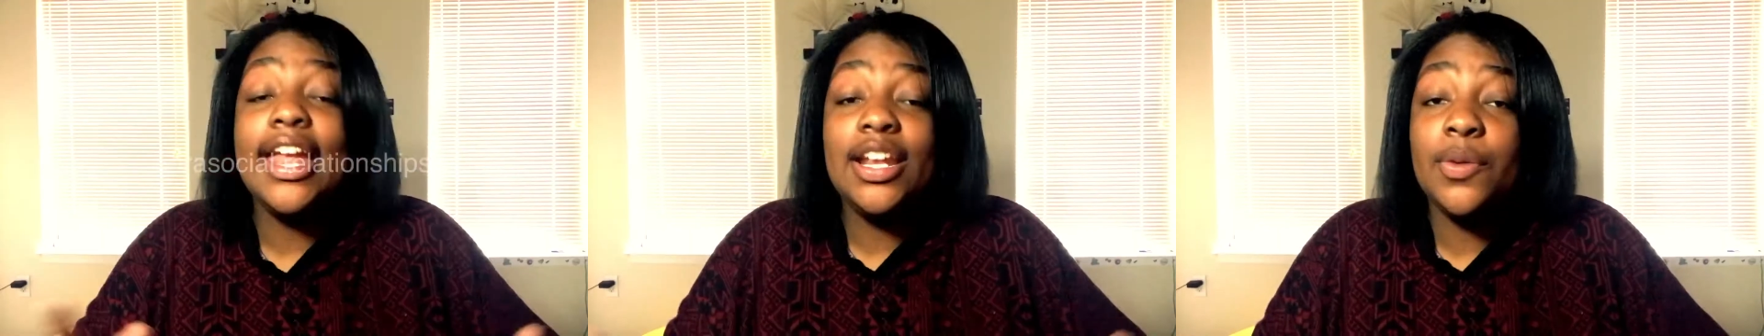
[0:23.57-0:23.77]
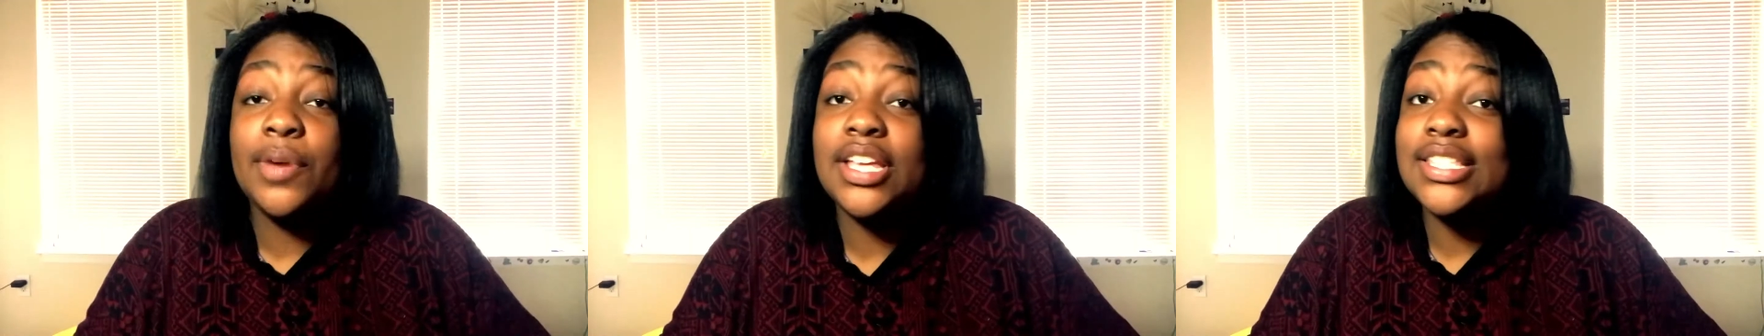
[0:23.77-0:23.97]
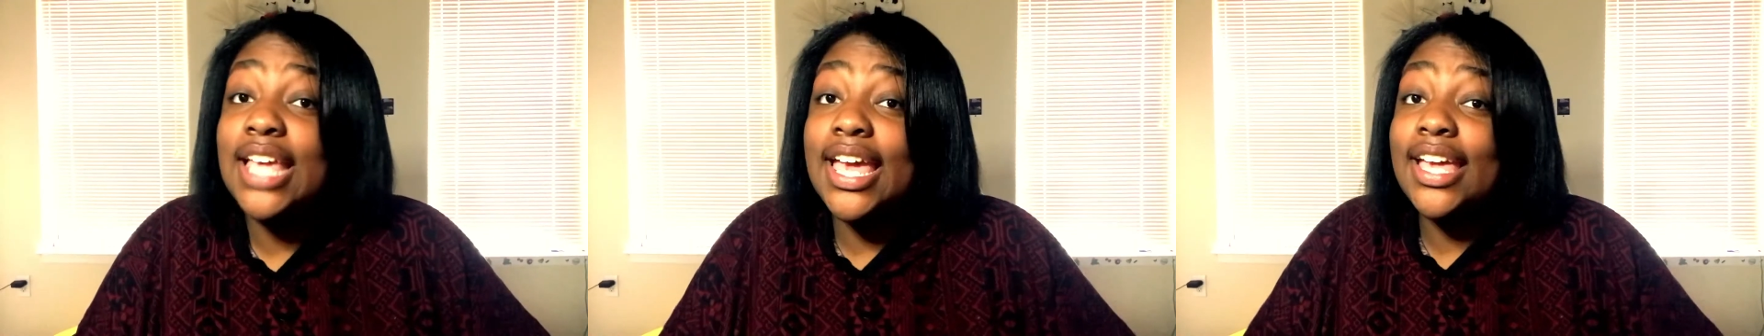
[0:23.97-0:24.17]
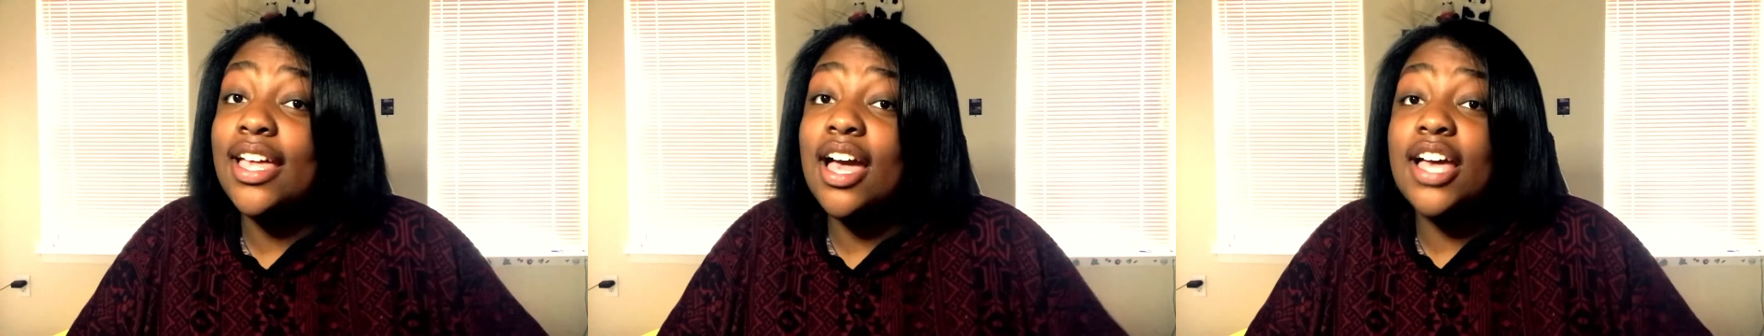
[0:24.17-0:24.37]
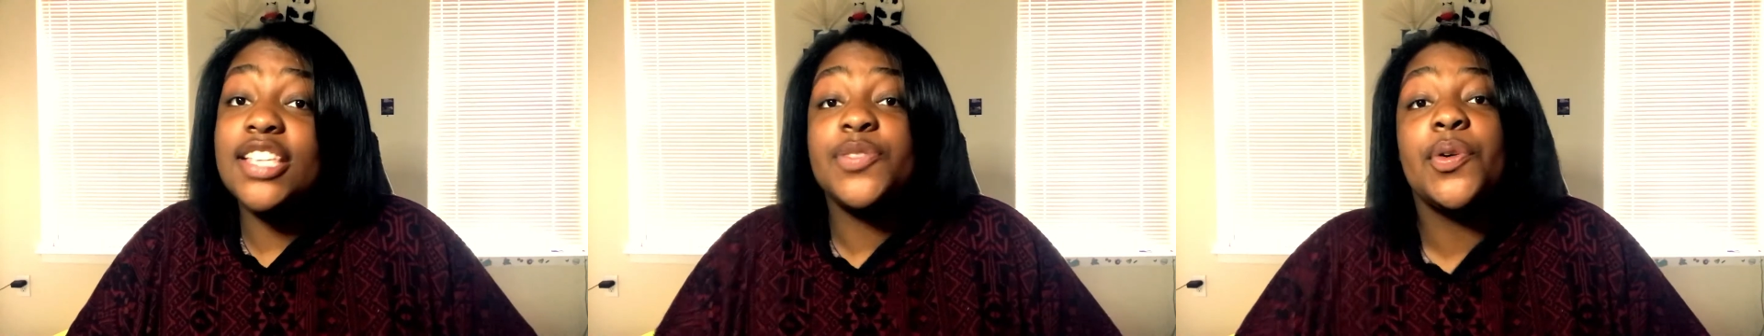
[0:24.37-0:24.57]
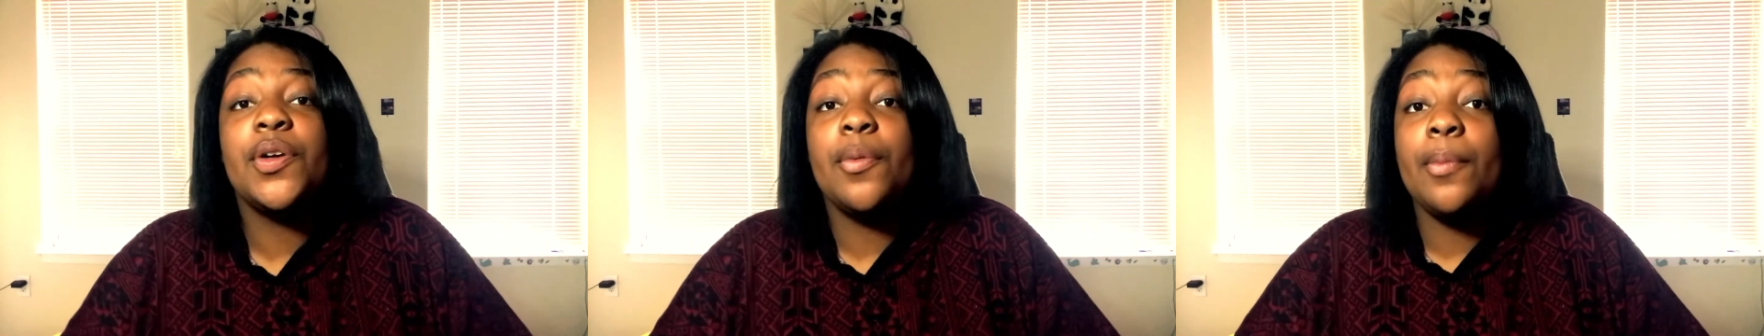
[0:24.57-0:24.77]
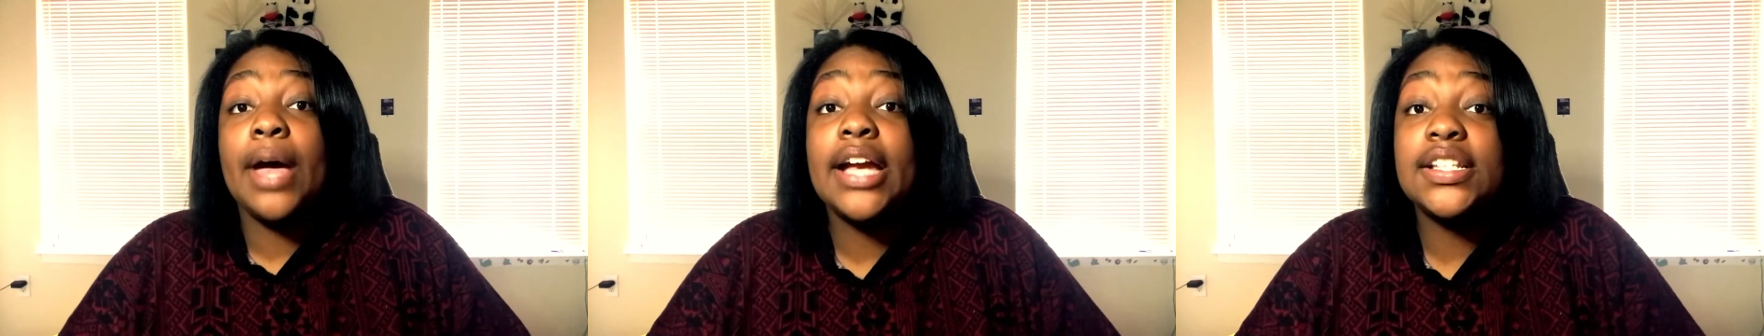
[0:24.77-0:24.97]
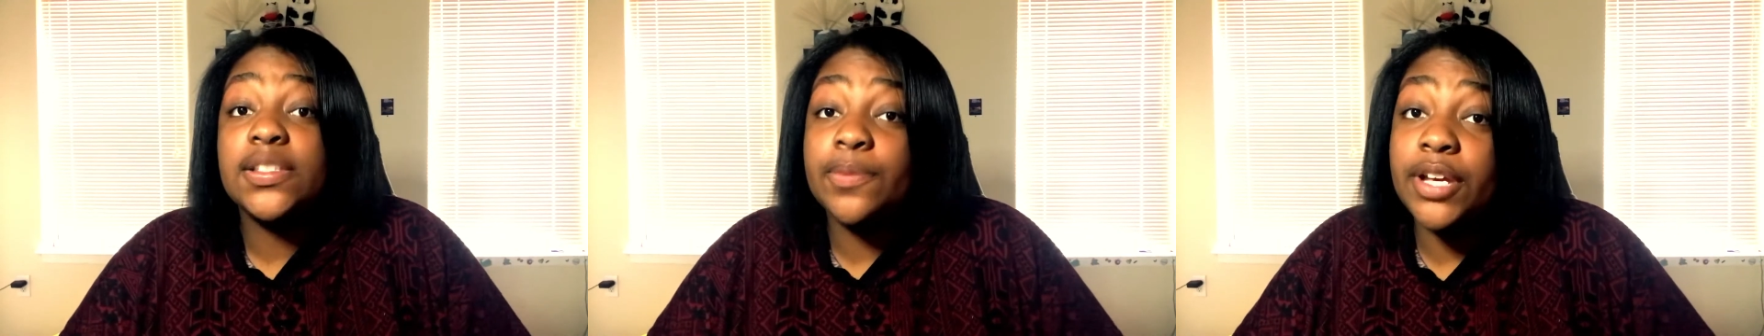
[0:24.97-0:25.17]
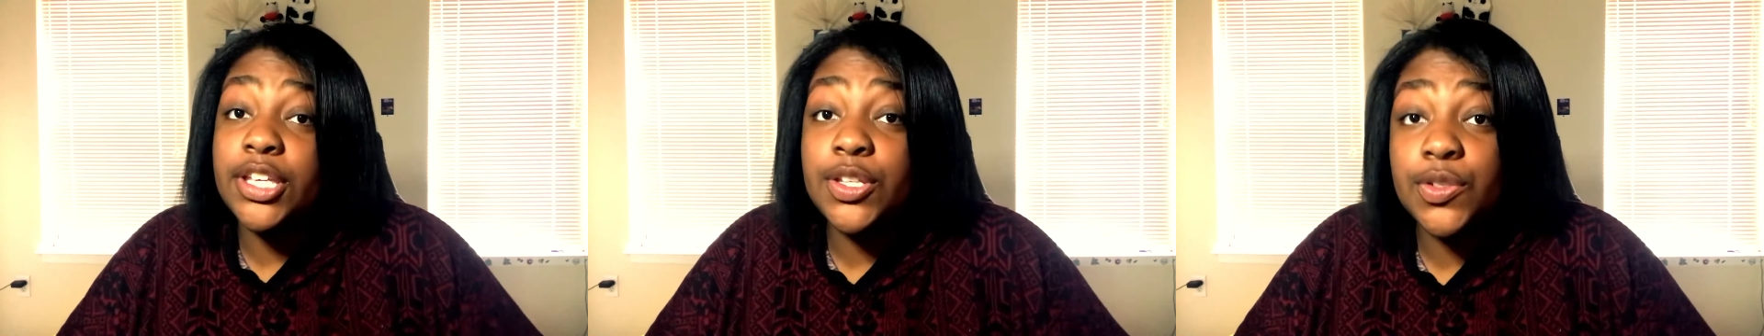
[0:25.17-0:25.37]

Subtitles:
Anyways, hey guys, welcome back to my